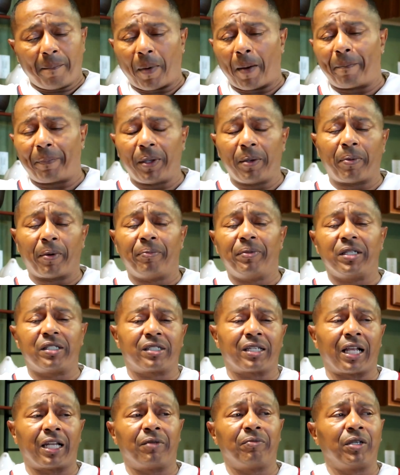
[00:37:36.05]
But people be
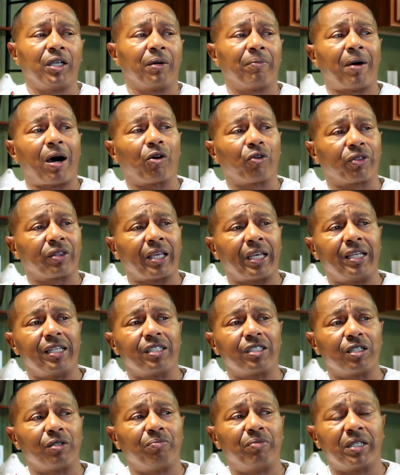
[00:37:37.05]
telling me about
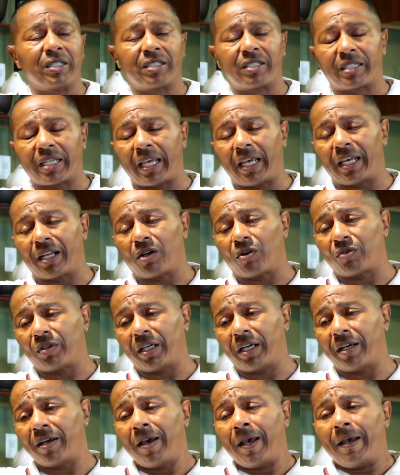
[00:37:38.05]
things that been said on
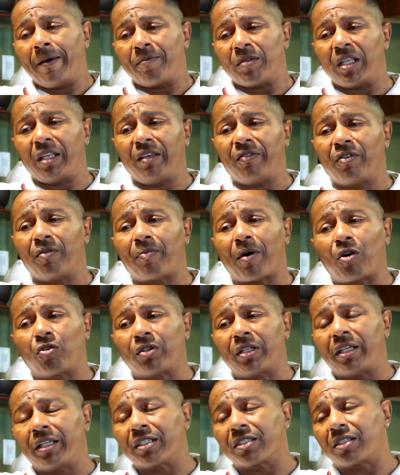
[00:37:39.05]
there, and even
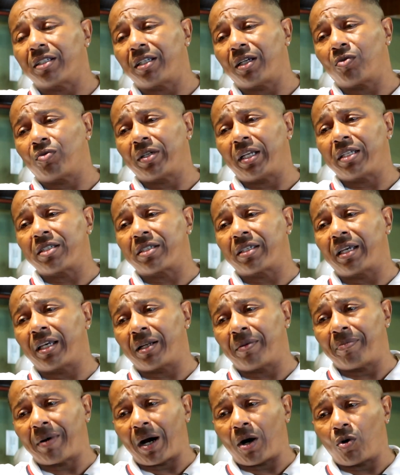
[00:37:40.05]
about the incident when they
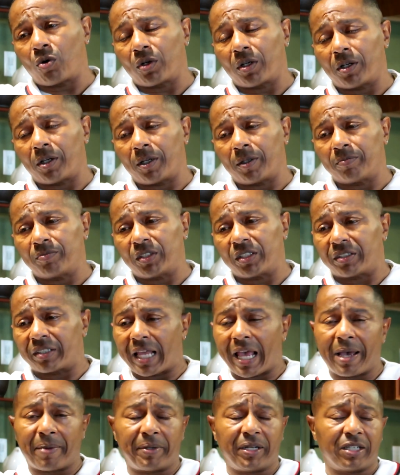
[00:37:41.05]
said about um, the
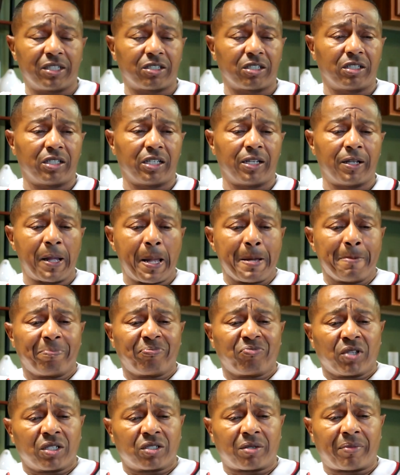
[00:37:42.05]
stabbing incident.
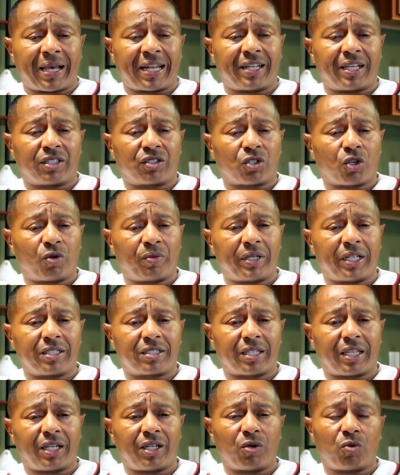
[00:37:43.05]
Somebody had told me they
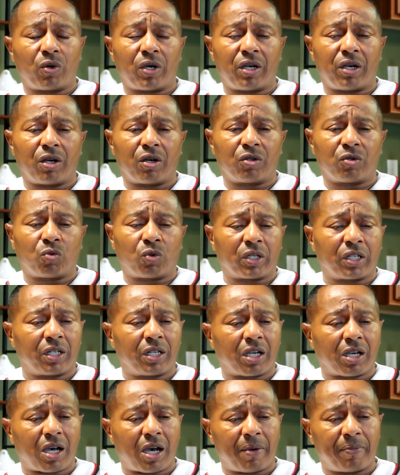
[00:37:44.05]
said that well, one
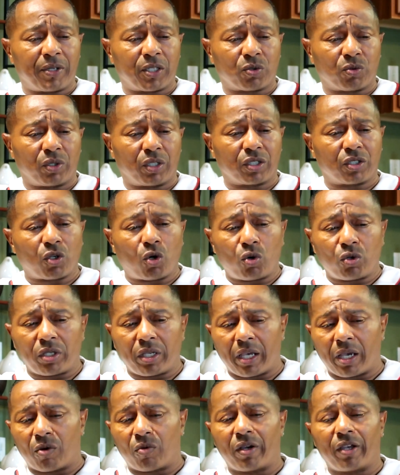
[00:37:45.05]
of the comments was, "Oh
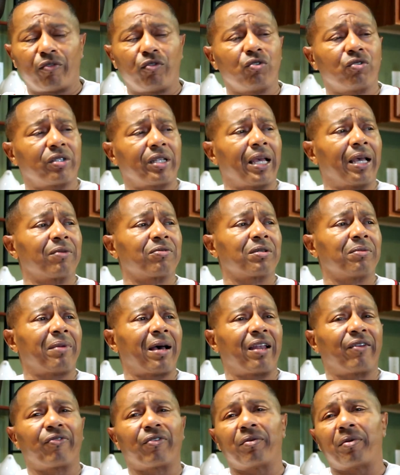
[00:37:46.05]
yeah, well if you stab
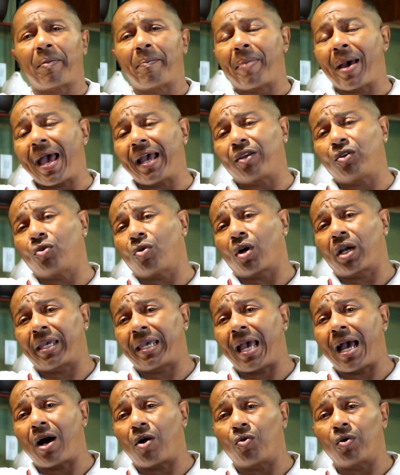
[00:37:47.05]
somebody from the back, you're a
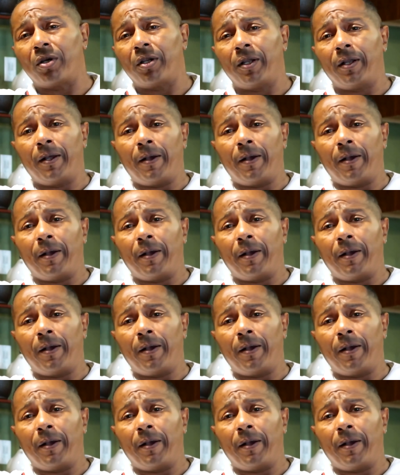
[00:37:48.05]
coward."